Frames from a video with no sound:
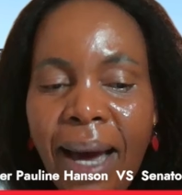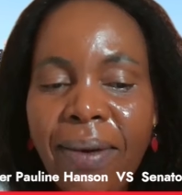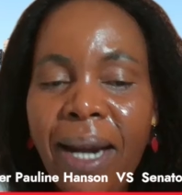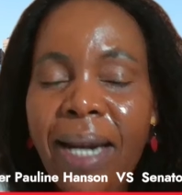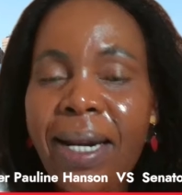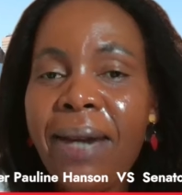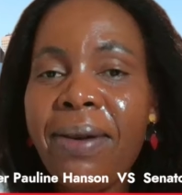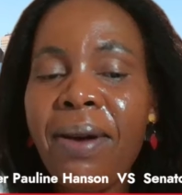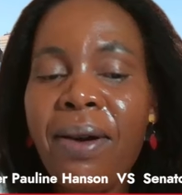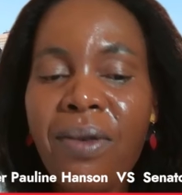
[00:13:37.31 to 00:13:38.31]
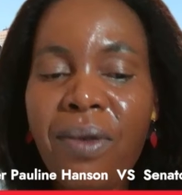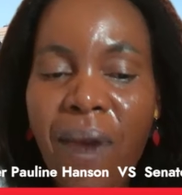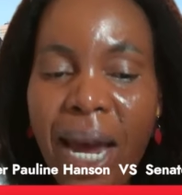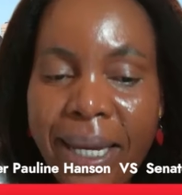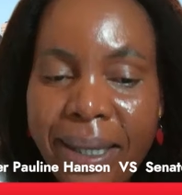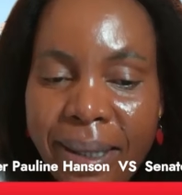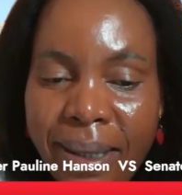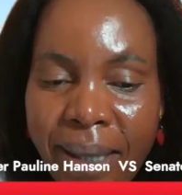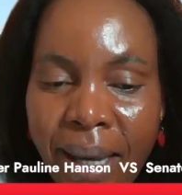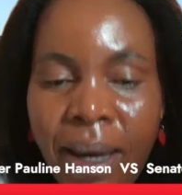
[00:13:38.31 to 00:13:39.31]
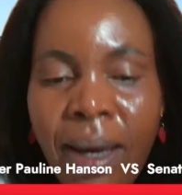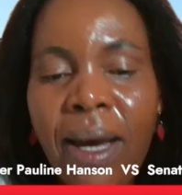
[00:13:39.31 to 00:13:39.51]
rather than race,